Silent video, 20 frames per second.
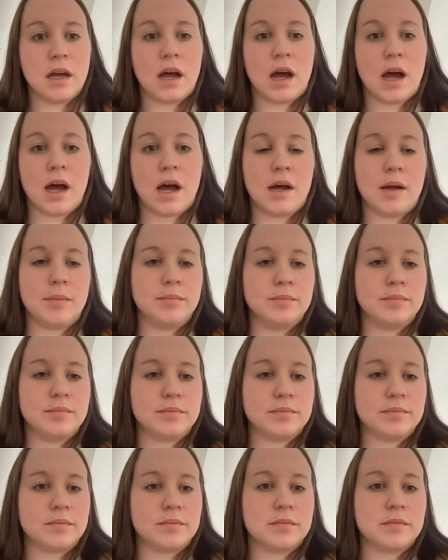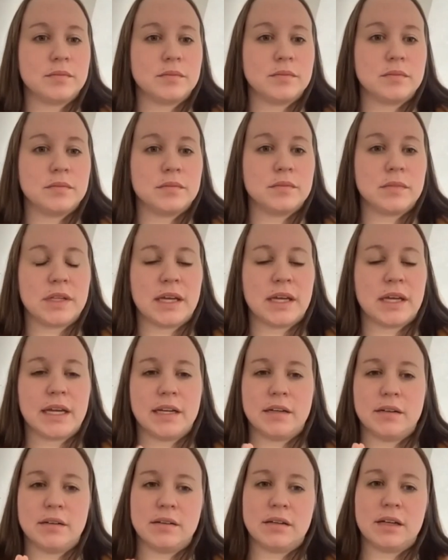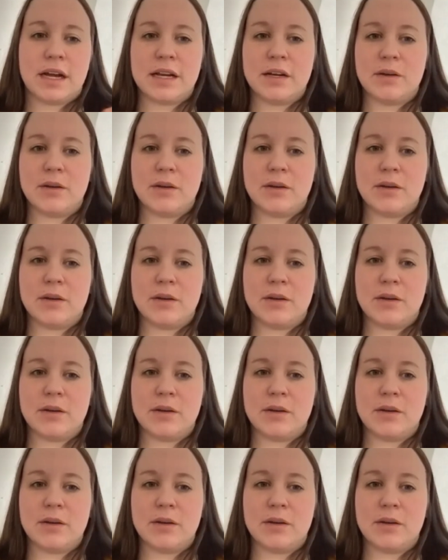And kind